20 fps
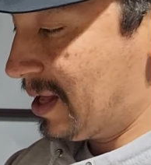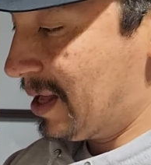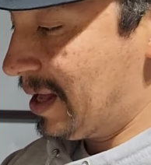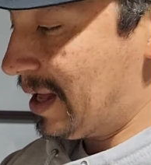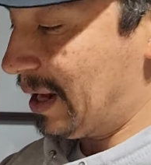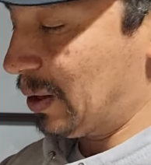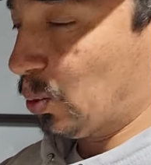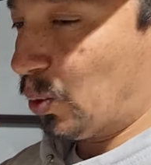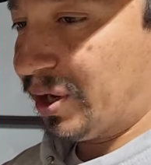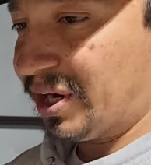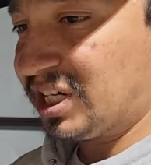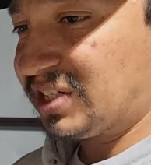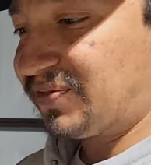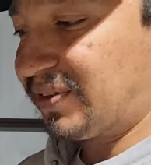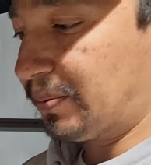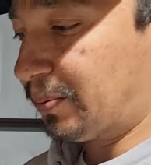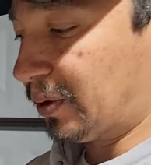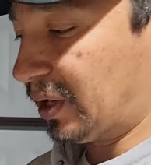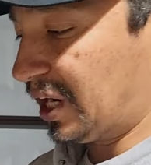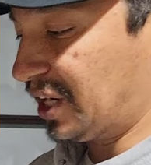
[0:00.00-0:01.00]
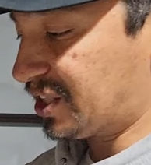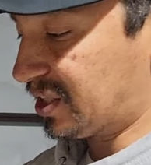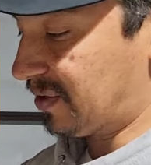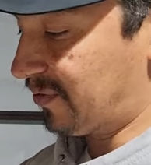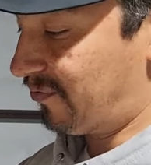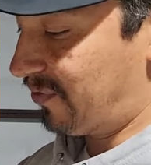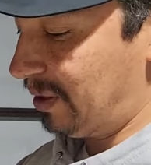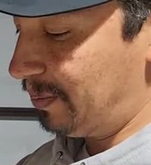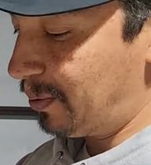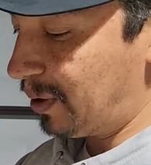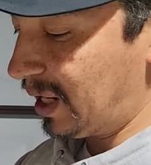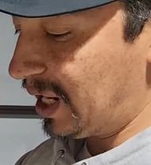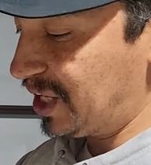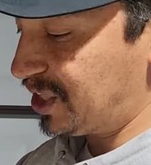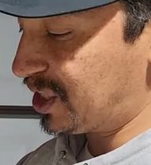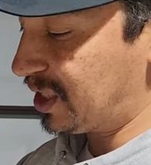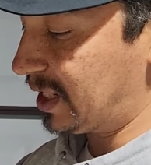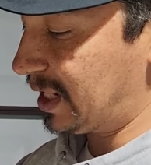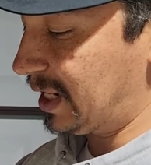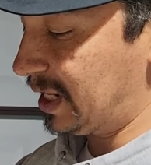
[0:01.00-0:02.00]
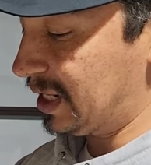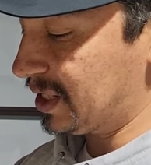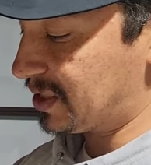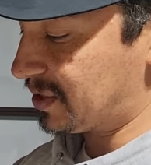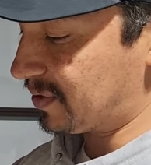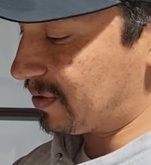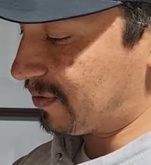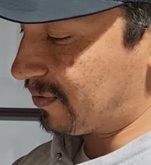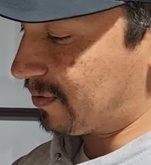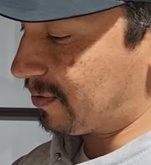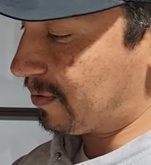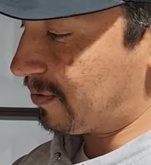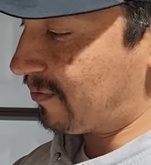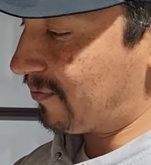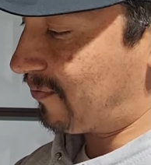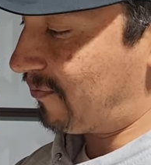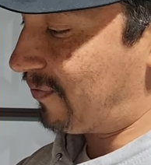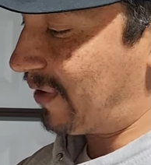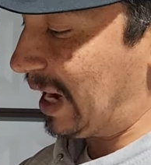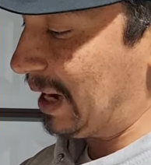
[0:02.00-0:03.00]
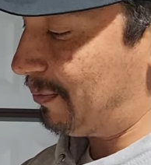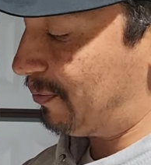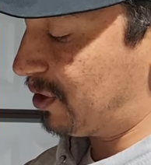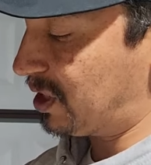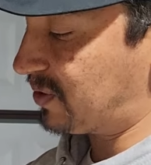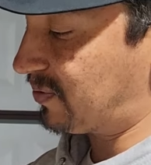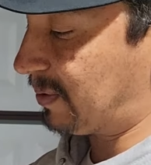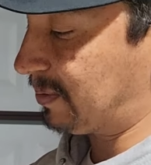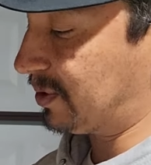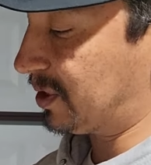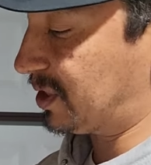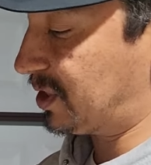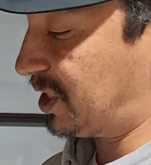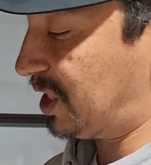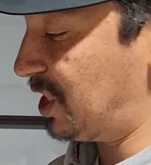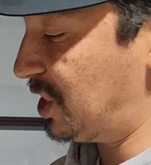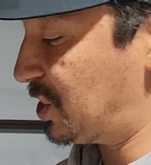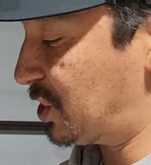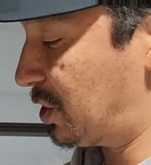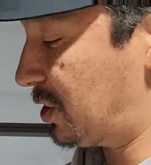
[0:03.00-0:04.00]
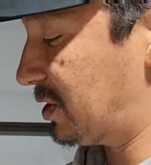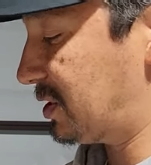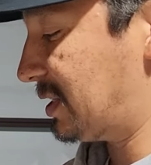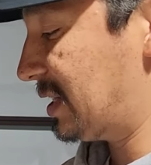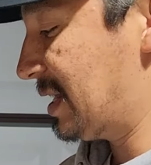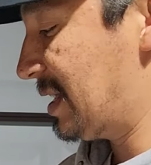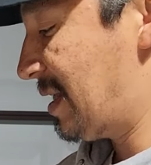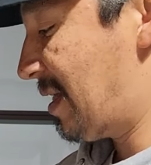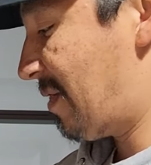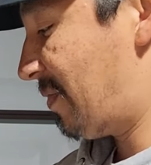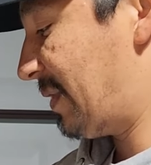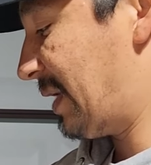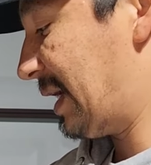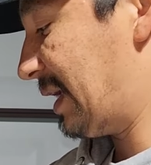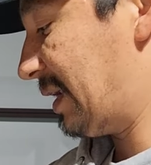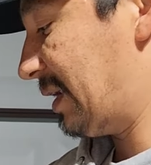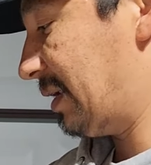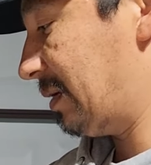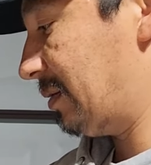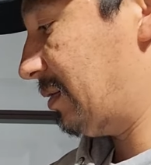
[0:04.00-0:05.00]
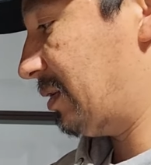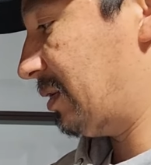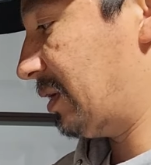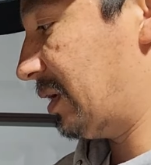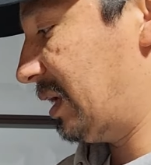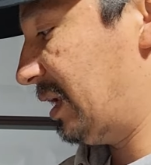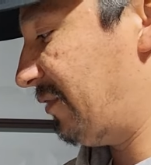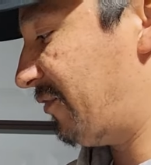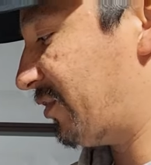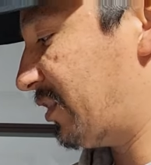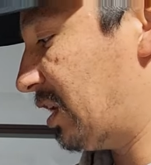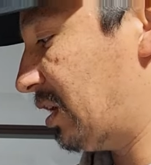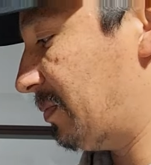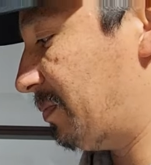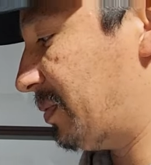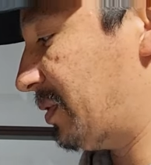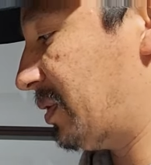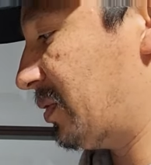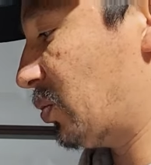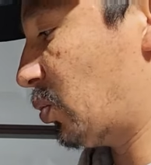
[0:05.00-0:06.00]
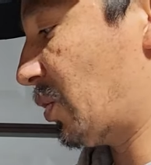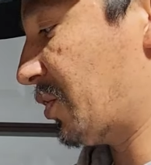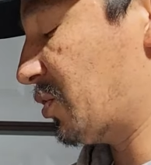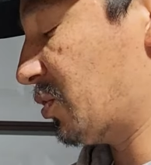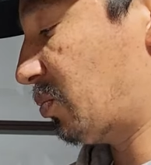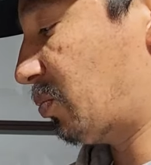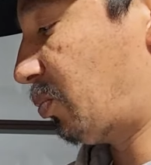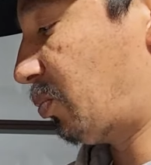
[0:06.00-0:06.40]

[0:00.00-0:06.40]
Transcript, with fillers: And what is fibrillation? Fibrillation is fibers from the t-shirt that lift up when you